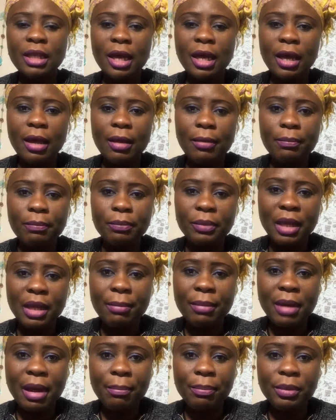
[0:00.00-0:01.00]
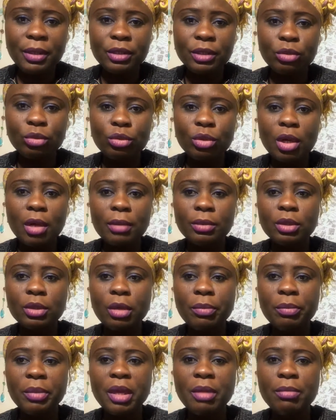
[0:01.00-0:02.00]
Deborah, please throw up
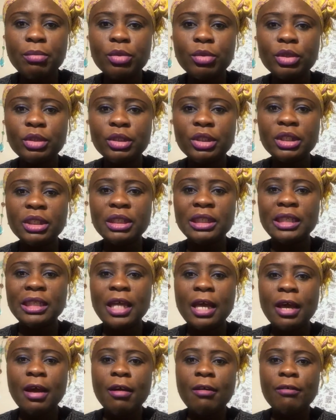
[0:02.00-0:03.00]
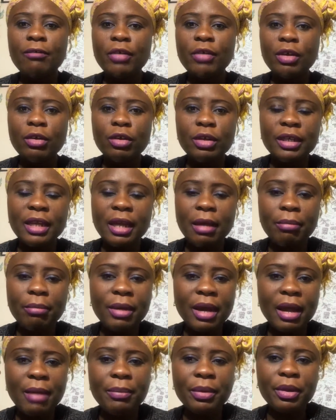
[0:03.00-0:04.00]
some emojis. Follow
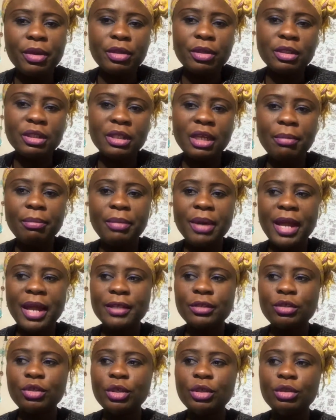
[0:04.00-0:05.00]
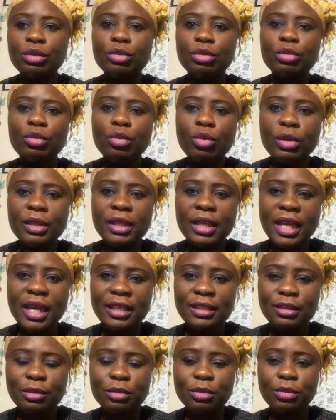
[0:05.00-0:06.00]
Deborah, because Deborah is going to go
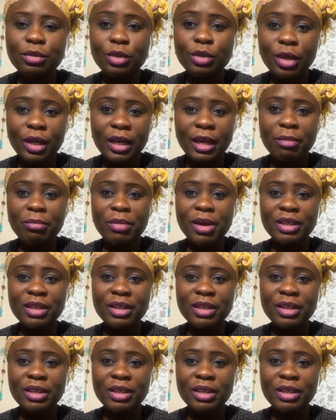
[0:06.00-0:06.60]
next to talk